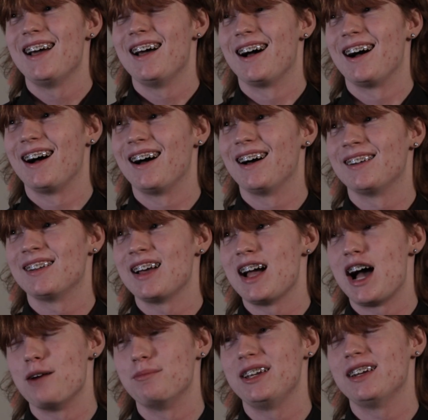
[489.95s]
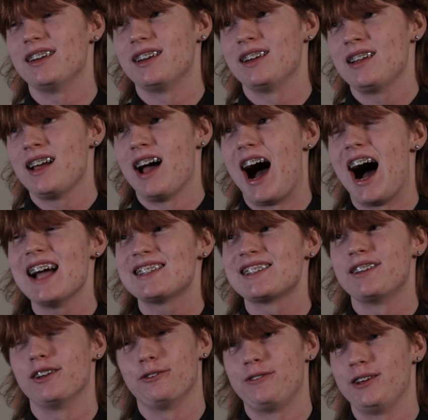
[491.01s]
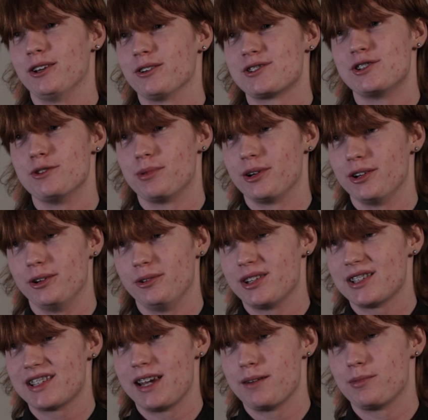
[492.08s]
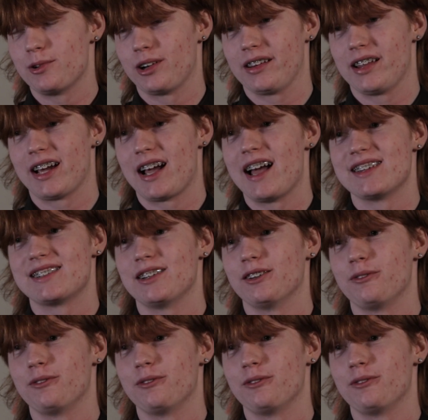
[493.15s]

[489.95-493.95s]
I mean, I still feel super new to skateboarding. Like I still